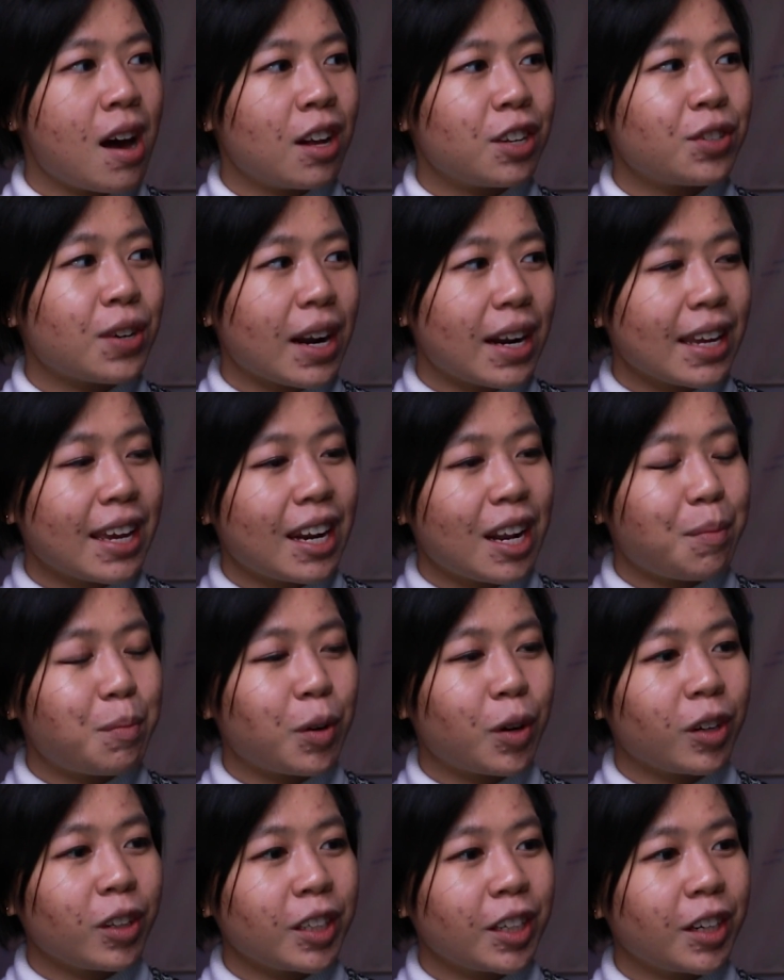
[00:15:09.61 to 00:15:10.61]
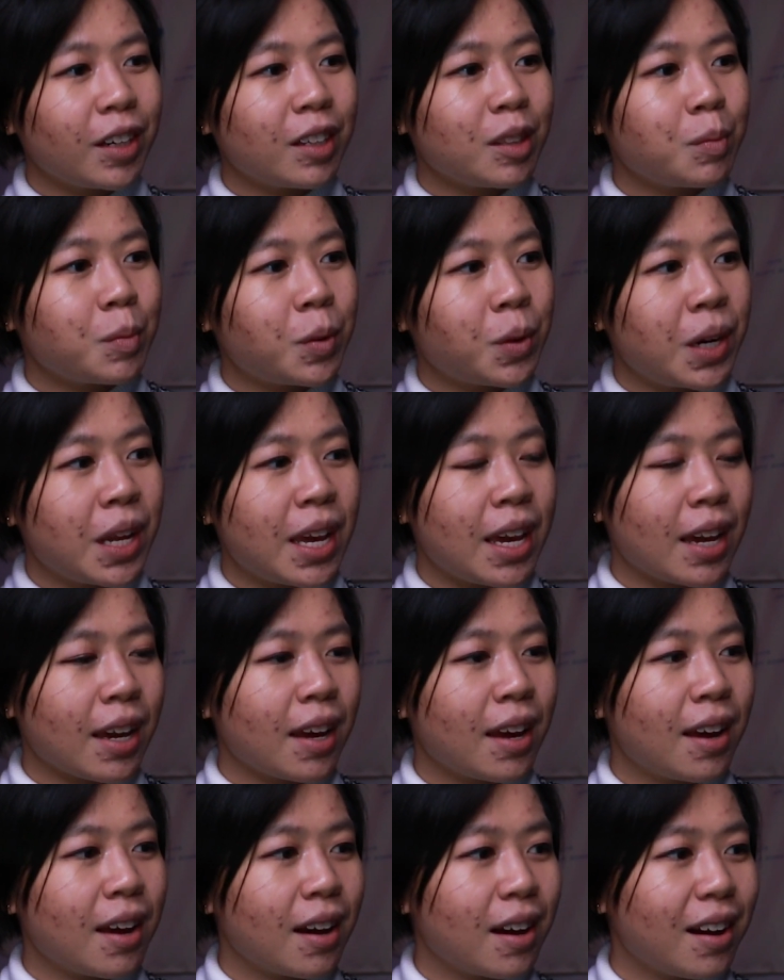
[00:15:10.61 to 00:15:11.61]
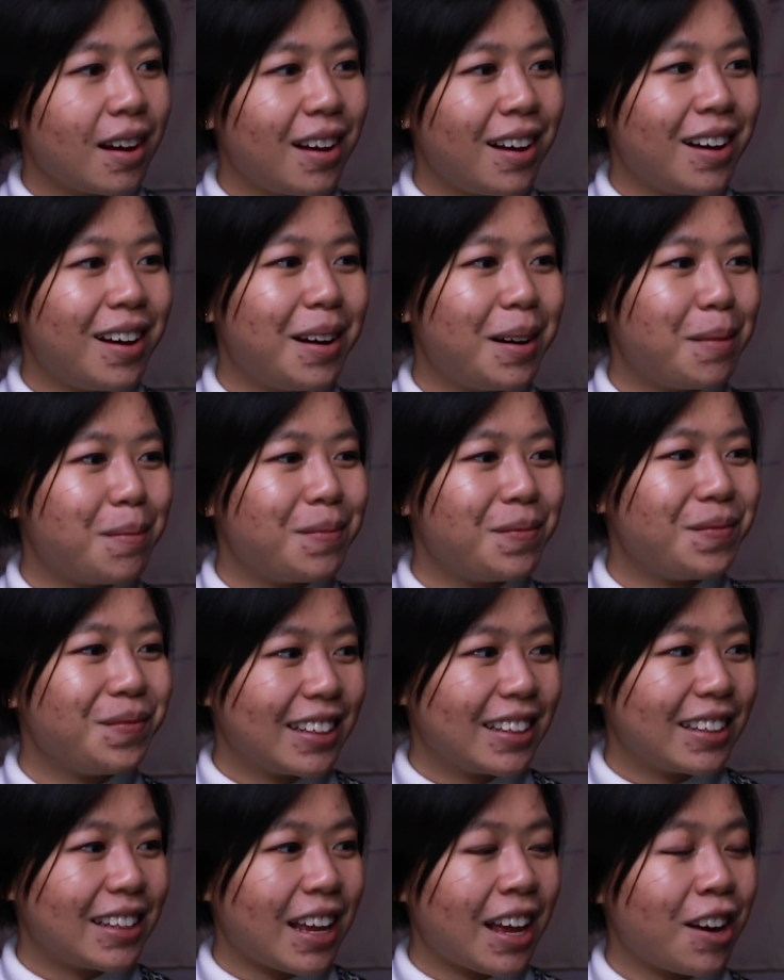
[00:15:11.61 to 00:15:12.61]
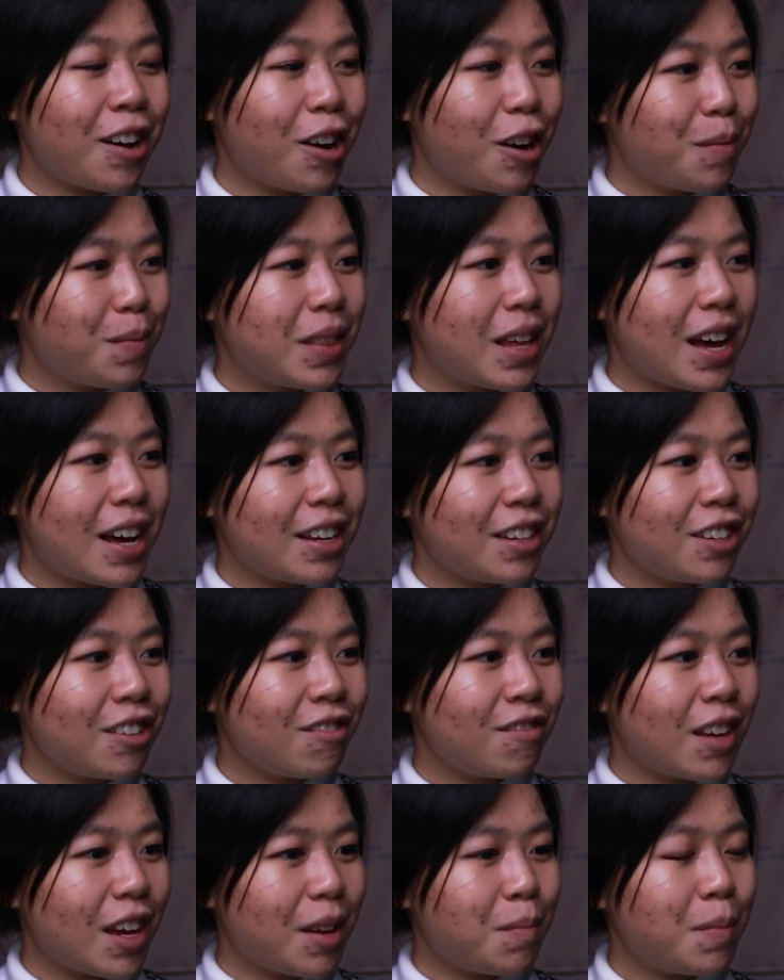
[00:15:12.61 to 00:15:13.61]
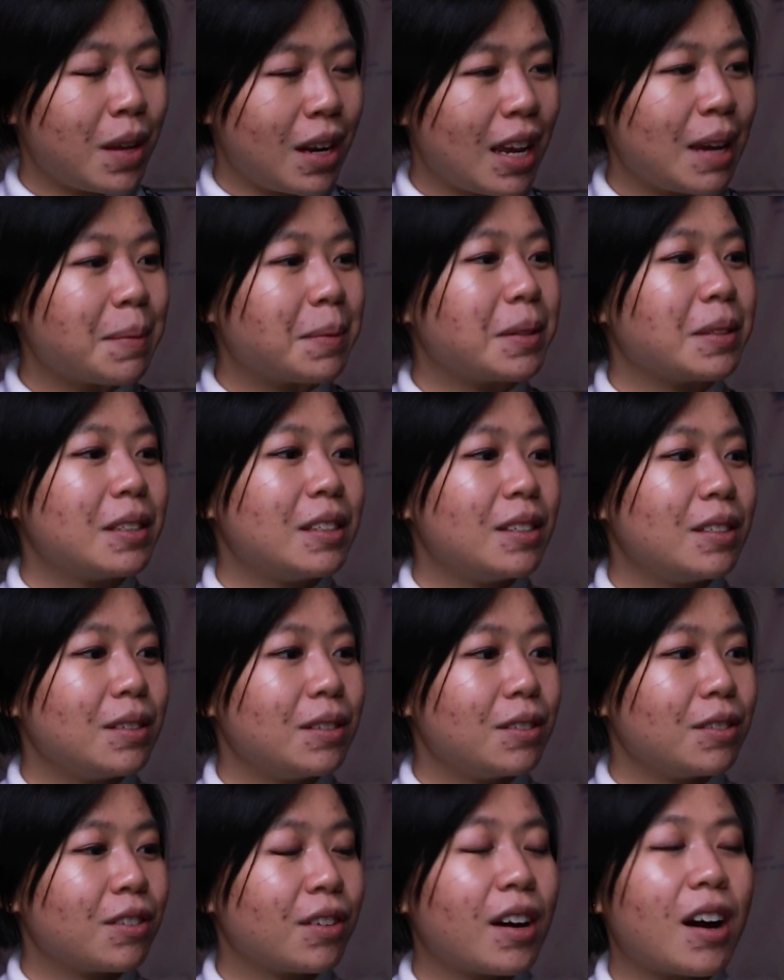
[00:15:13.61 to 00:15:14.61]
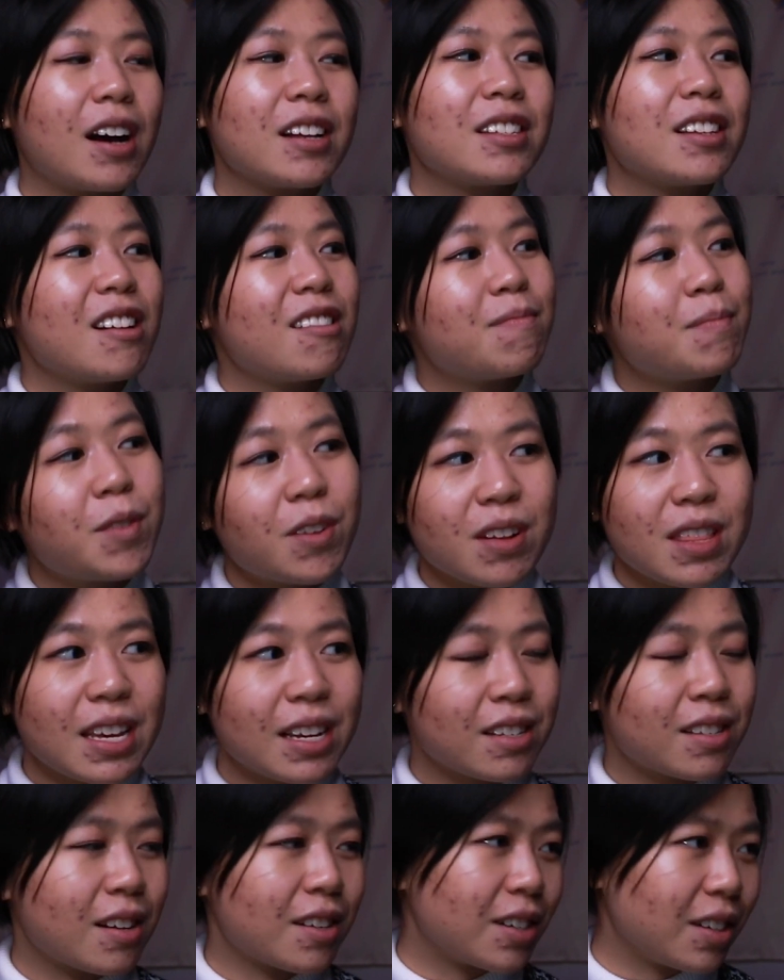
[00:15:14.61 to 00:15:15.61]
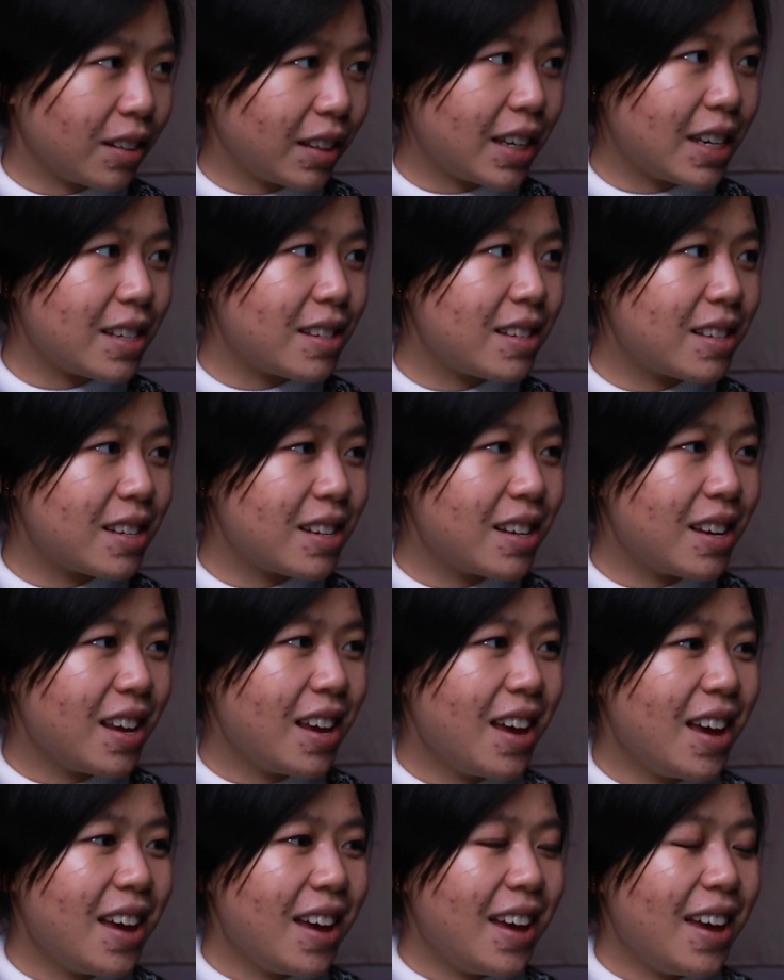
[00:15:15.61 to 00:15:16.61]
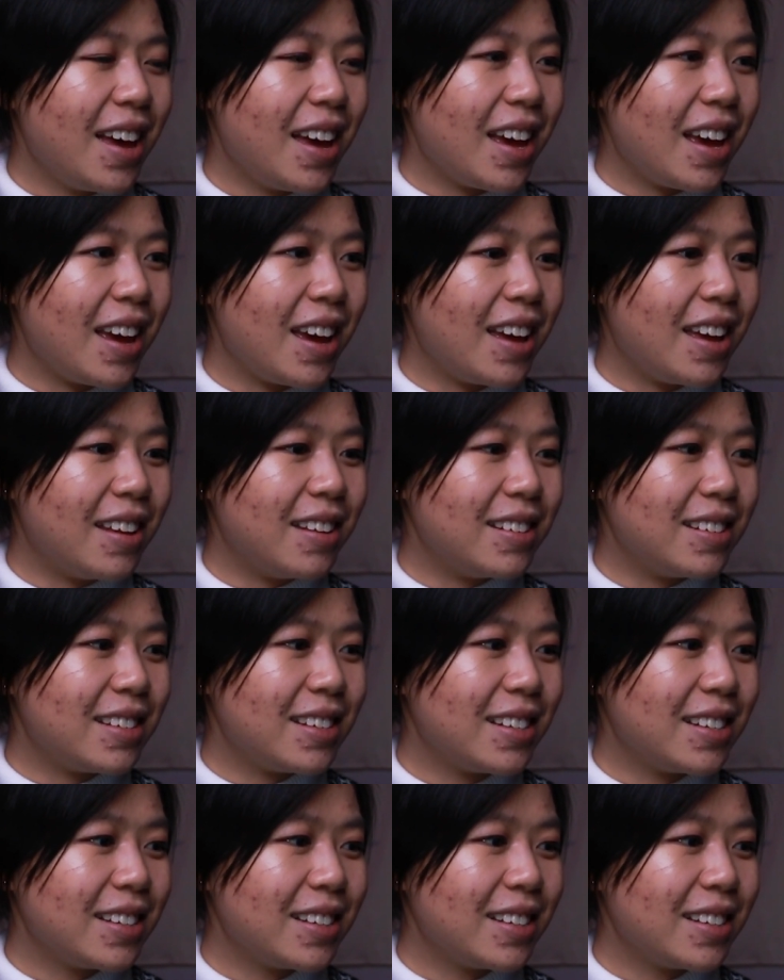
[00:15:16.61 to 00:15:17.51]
Try to get up earlier in the morning. I hope that you've been able to cross off more things on your list and